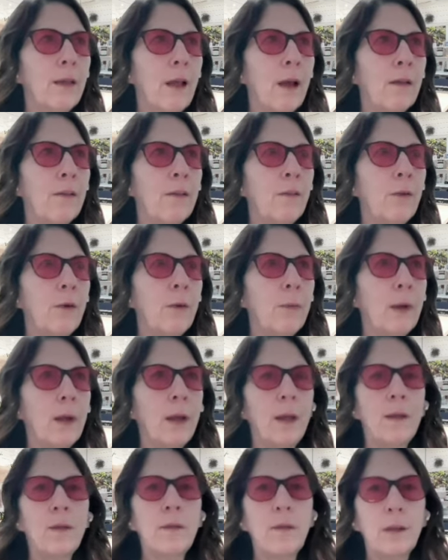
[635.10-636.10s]

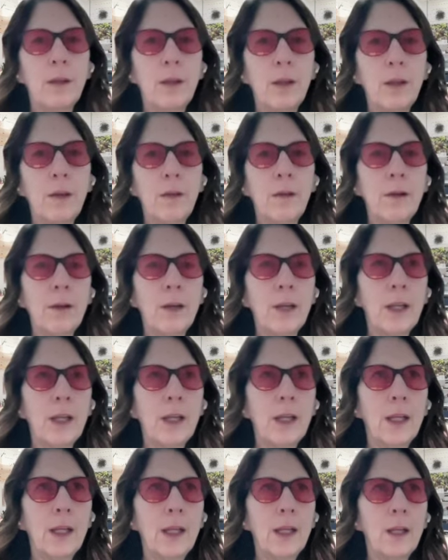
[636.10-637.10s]
my
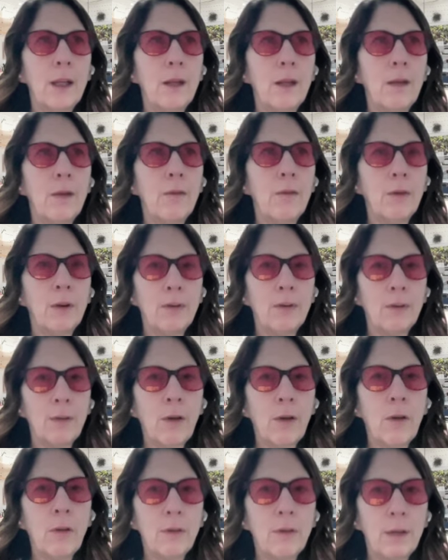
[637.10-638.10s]
insecurity
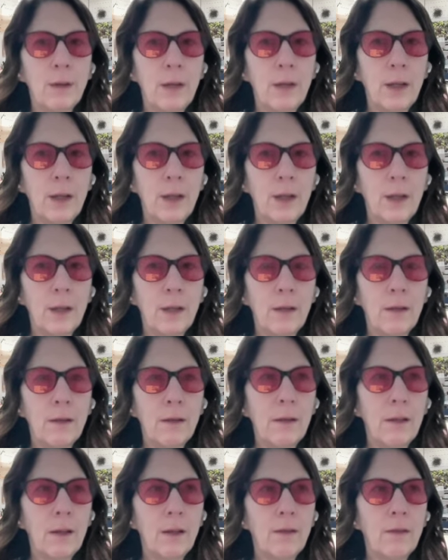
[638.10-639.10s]
resulted
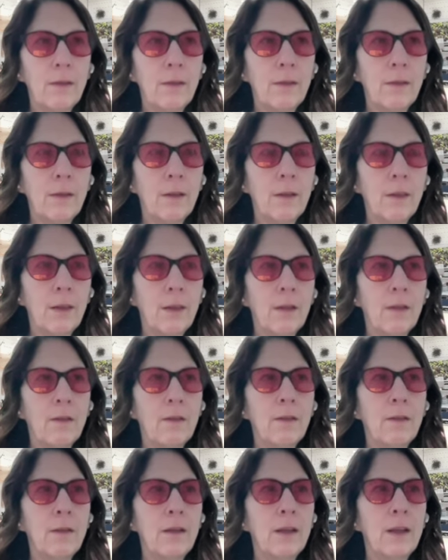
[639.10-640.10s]
in. This
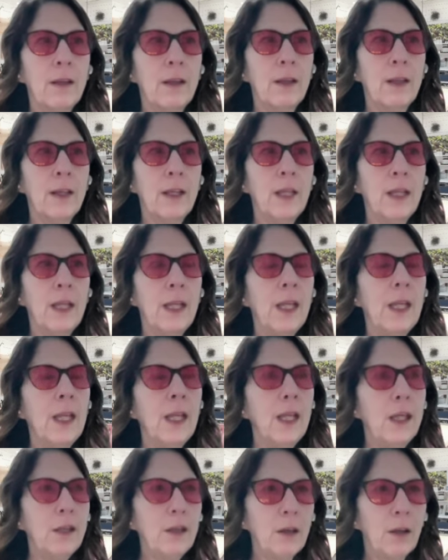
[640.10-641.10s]

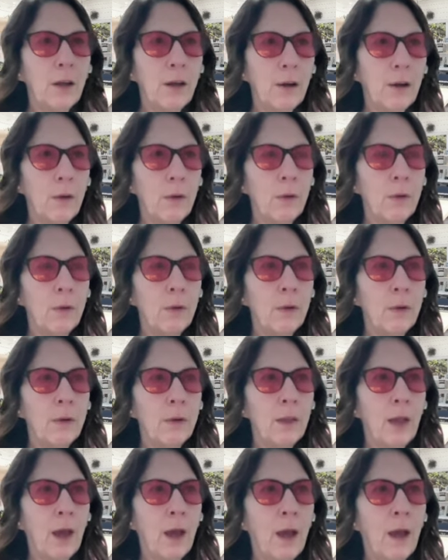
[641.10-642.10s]
ego
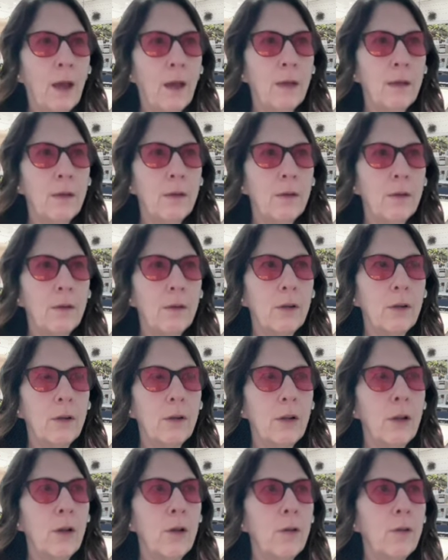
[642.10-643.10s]
that
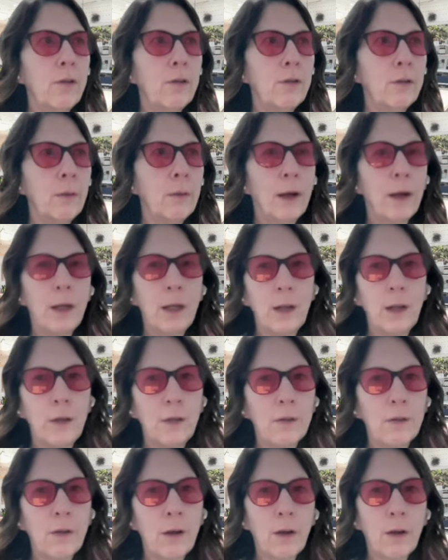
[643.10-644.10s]
closed my
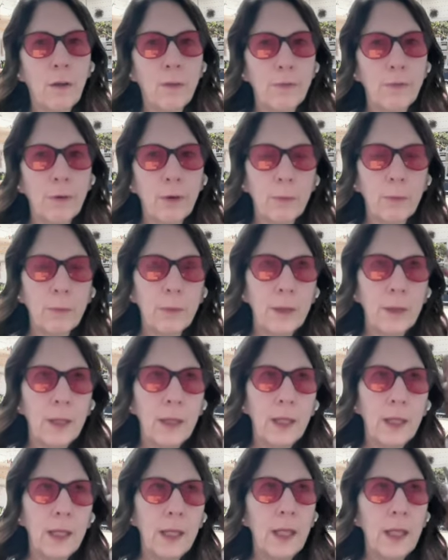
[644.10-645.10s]
ears off from
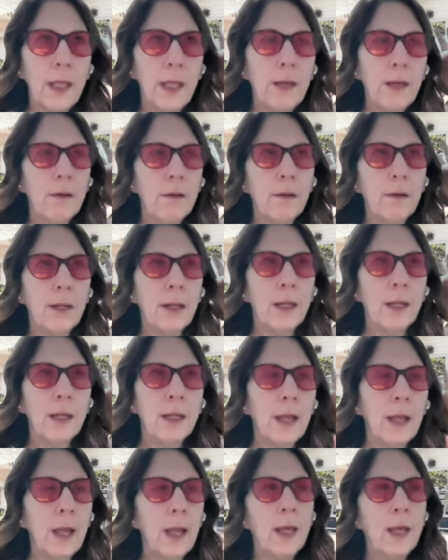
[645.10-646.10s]

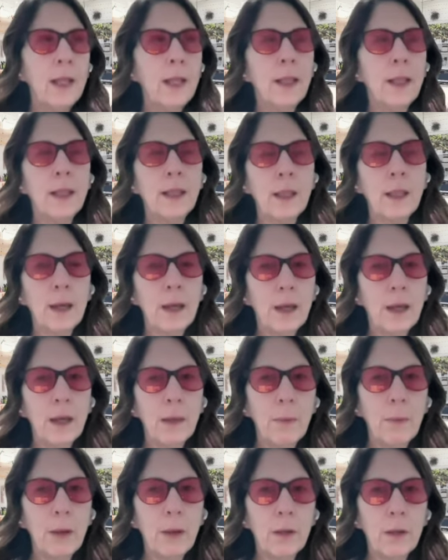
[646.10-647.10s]
hearing anything that
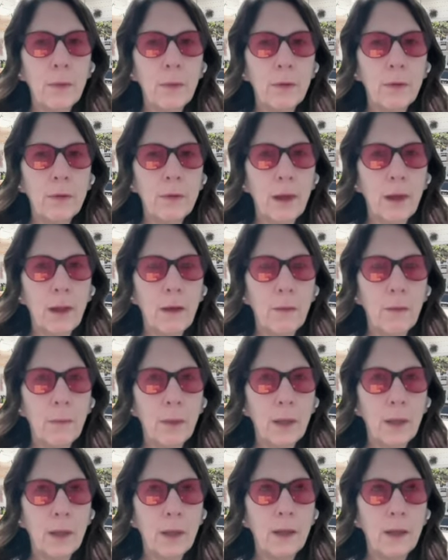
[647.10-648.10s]
anybody would say to
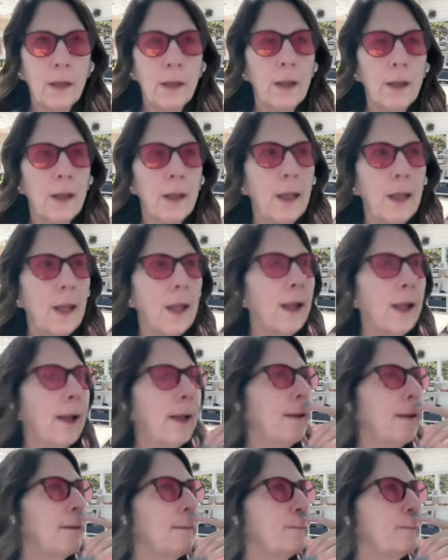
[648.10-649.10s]
me.
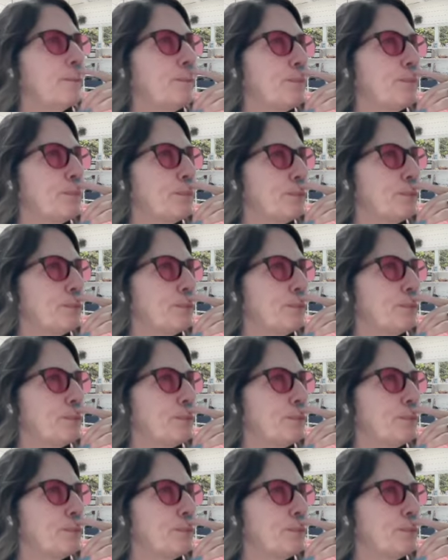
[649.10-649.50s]
And